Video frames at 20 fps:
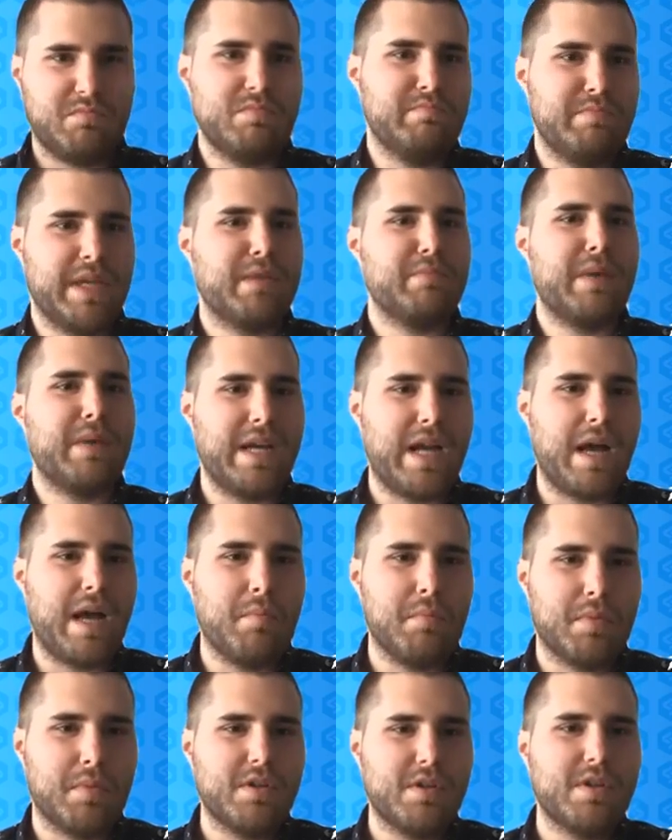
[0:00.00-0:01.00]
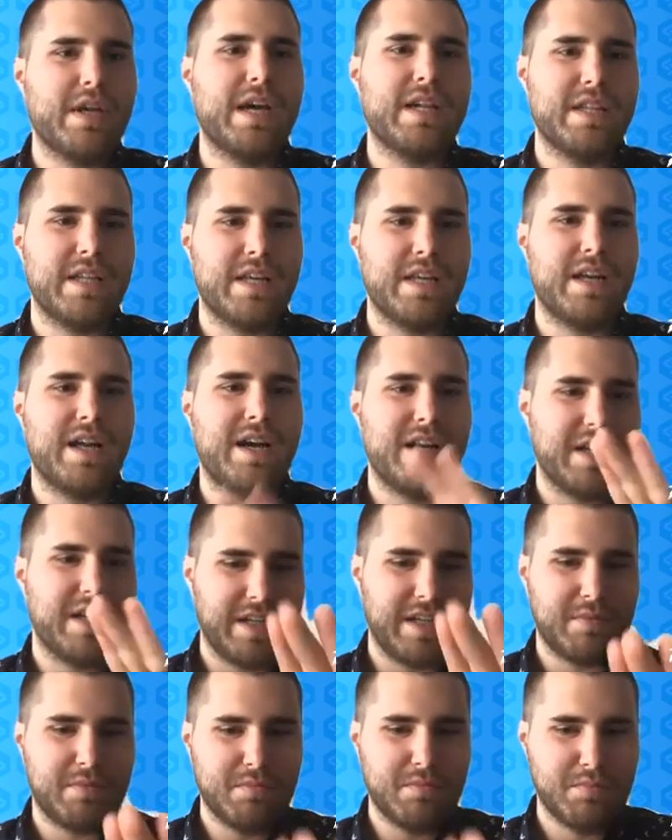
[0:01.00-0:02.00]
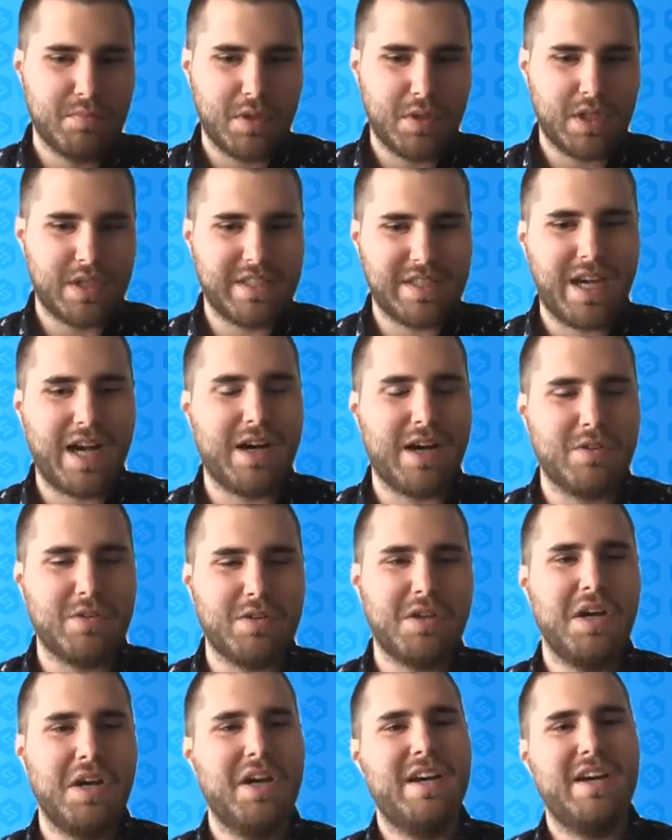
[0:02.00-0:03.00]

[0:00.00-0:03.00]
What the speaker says: pick my number and then I put it down